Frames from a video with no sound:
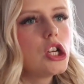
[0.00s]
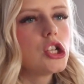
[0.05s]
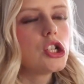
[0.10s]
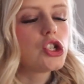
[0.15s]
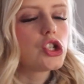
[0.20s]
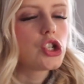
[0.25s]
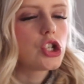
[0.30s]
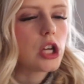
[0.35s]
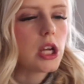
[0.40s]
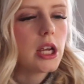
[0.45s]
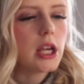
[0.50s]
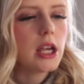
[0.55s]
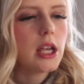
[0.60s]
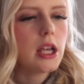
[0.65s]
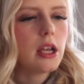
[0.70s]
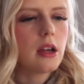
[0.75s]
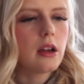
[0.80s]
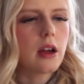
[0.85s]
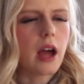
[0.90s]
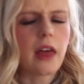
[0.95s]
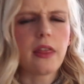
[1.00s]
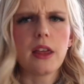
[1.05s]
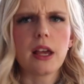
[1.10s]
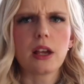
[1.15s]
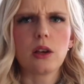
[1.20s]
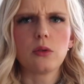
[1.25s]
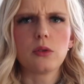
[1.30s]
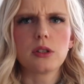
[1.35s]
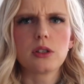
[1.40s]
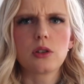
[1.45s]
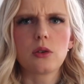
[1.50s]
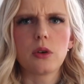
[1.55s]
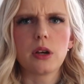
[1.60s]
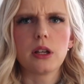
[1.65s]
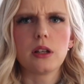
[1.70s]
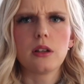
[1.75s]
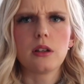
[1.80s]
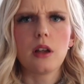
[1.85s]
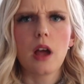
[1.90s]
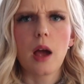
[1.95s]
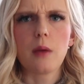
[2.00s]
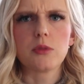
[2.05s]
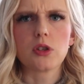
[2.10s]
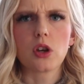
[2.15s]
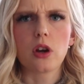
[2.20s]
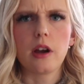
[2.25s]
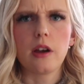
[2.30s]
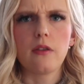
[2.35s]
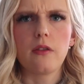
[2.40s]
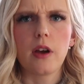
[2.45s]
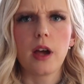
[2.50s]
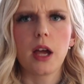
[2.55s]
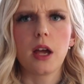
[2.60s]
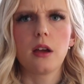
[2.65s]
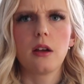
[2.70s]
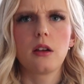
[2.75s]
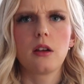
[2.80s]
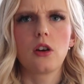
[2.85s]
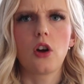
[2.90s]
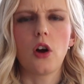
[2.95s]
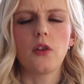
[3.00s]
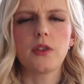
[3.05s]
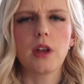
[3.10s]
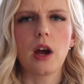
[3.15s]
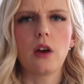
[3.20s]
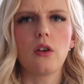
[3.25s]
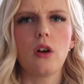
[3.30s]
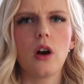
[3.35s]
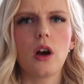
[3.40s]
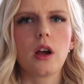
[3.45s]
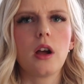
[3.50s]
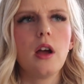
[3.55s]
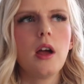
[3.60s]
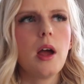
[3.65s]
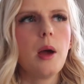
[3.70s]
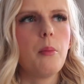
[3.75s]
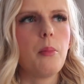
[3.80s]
I think it was Quinn, I'm sorry if I got that wrong,